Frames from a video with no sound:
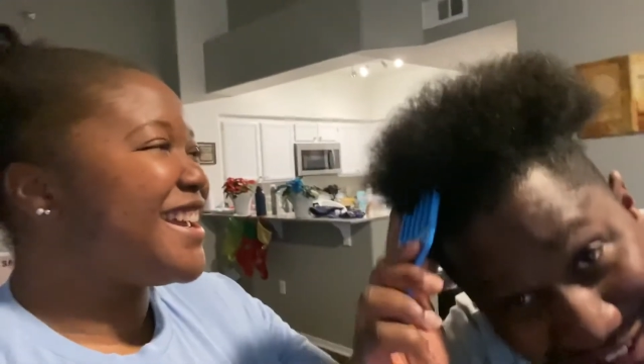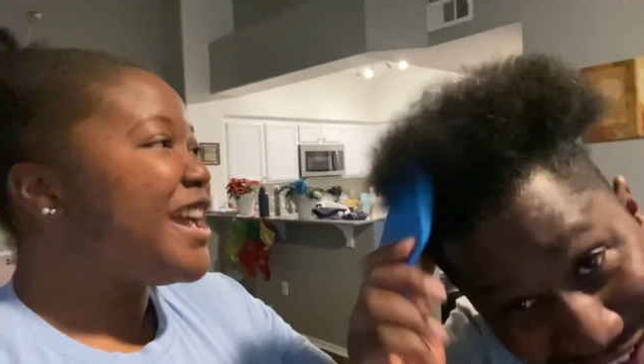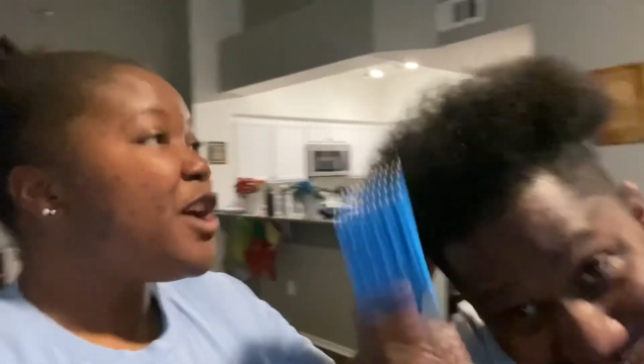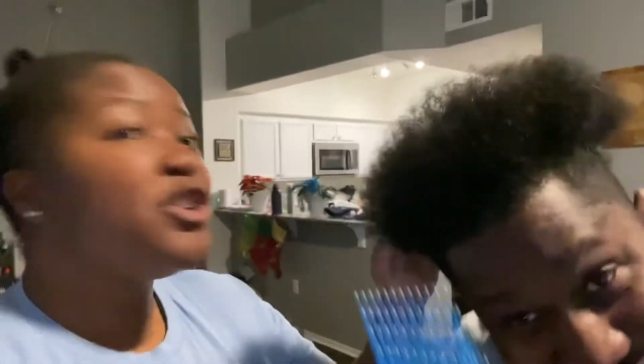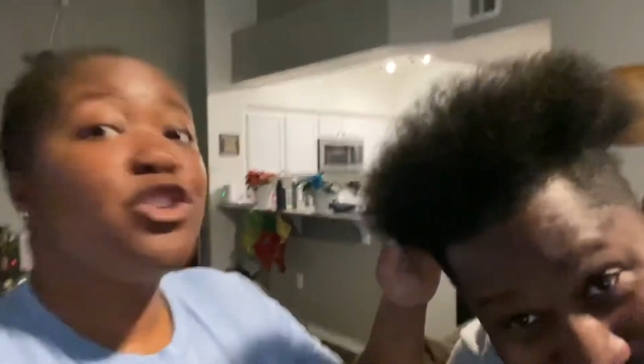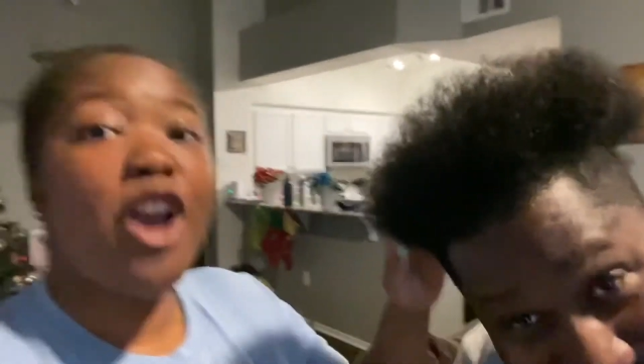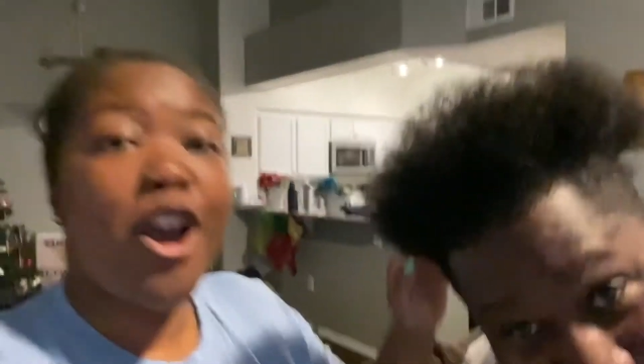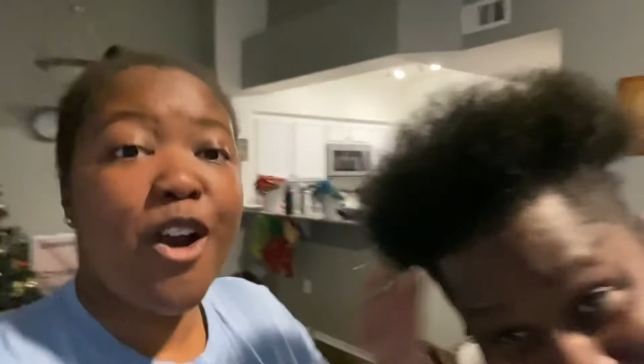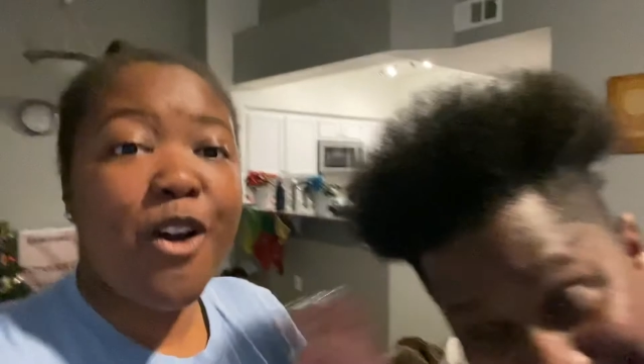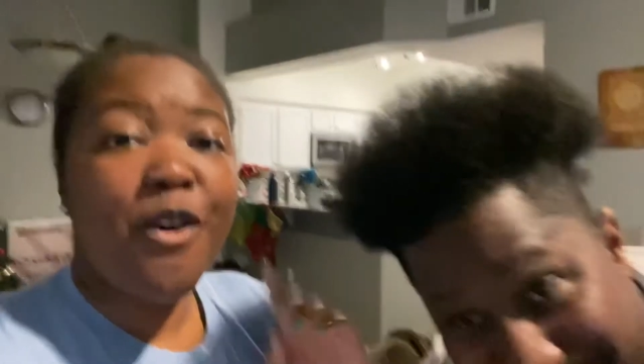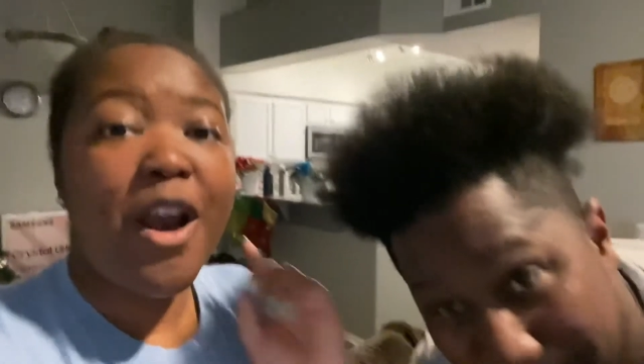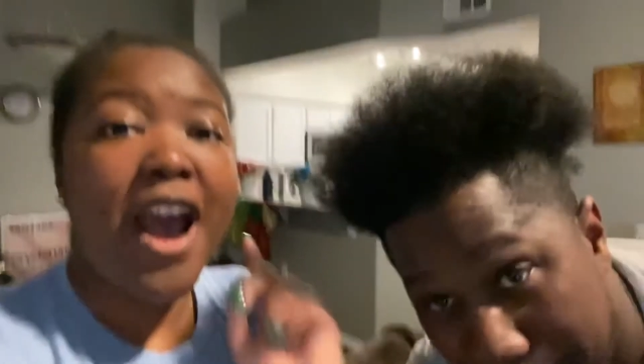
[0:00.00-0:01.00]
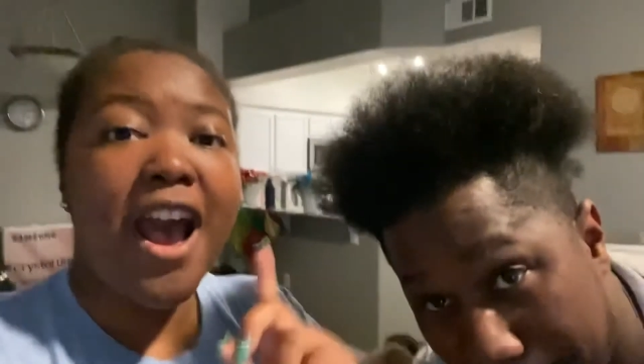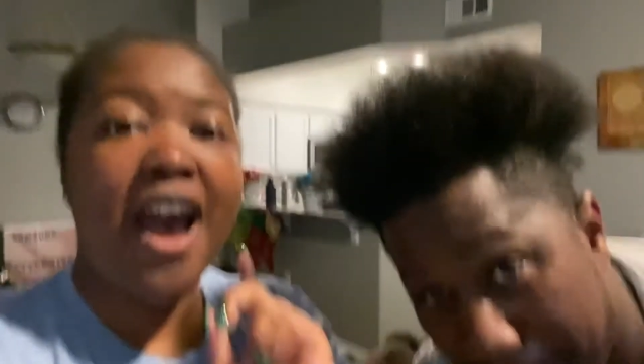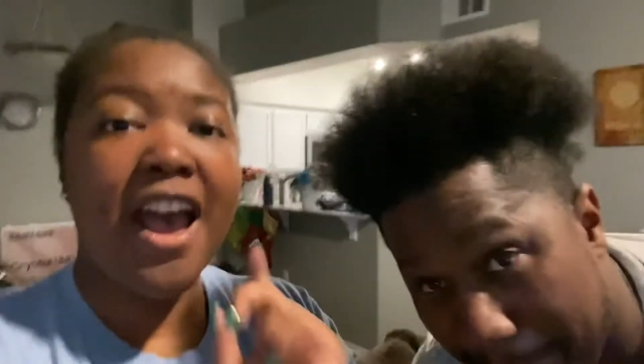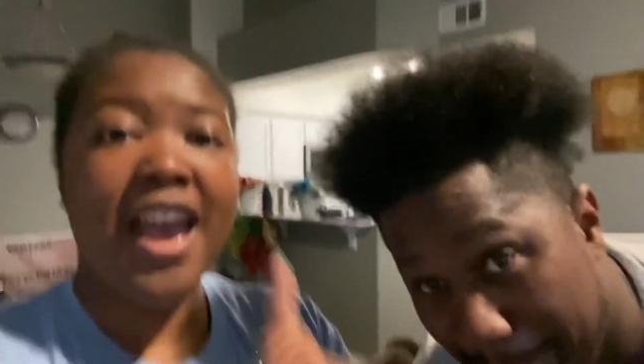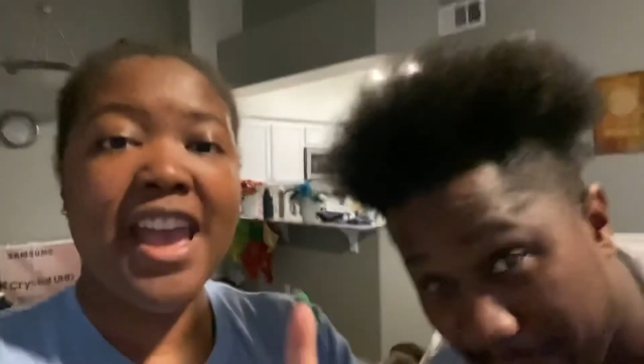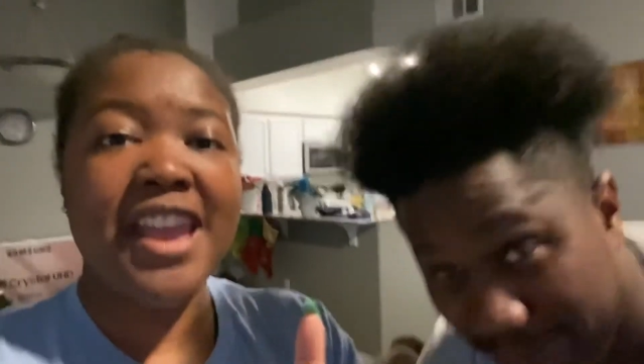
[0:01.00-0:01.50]
Yo,
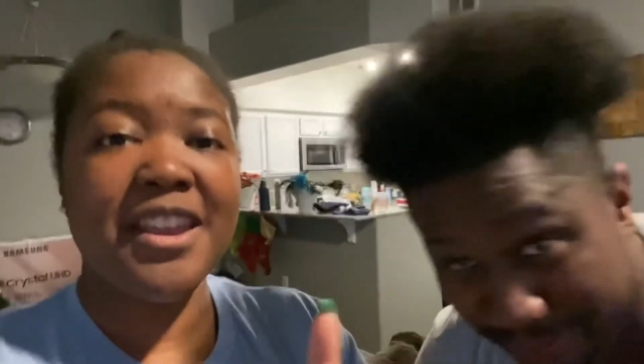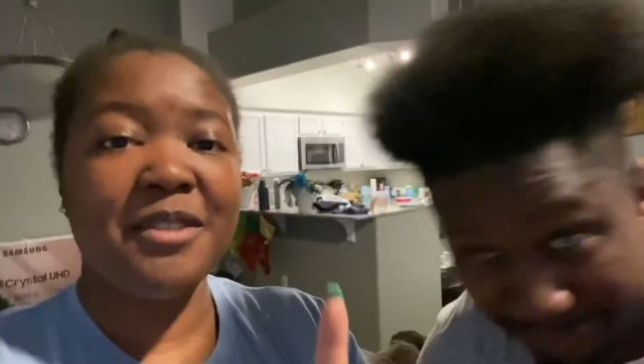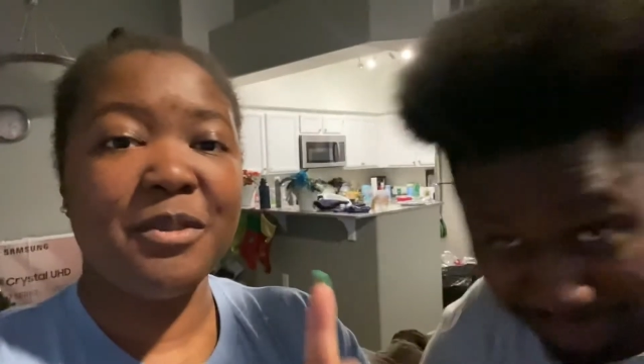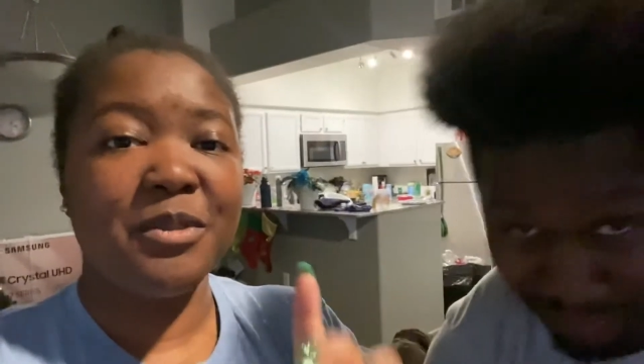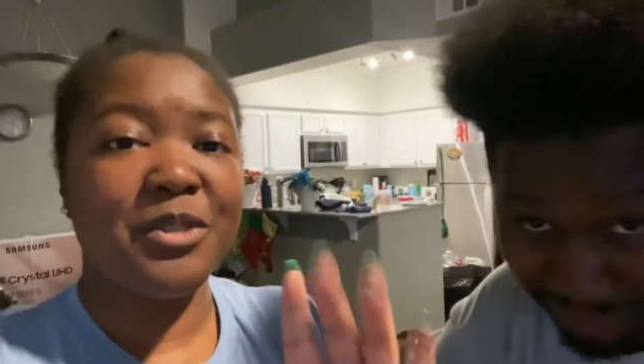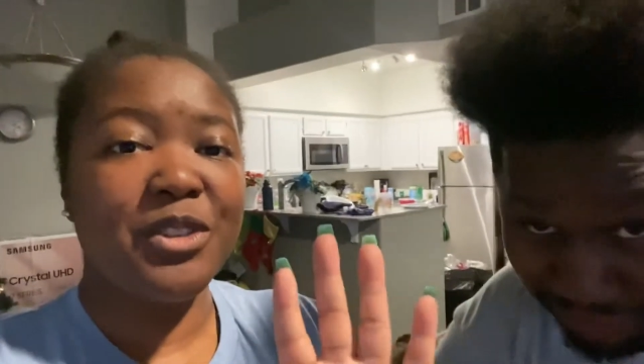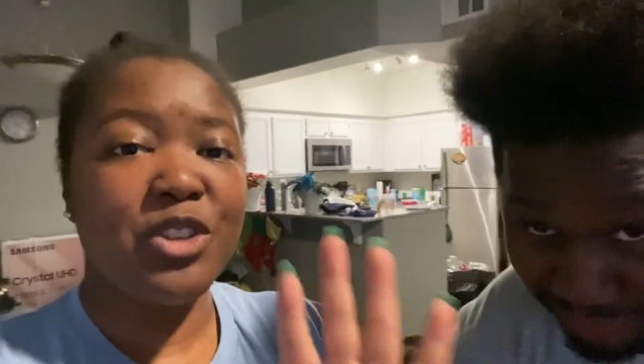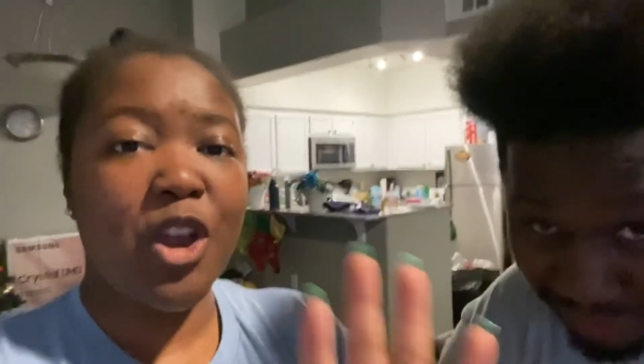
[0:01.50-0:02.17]
I, yo,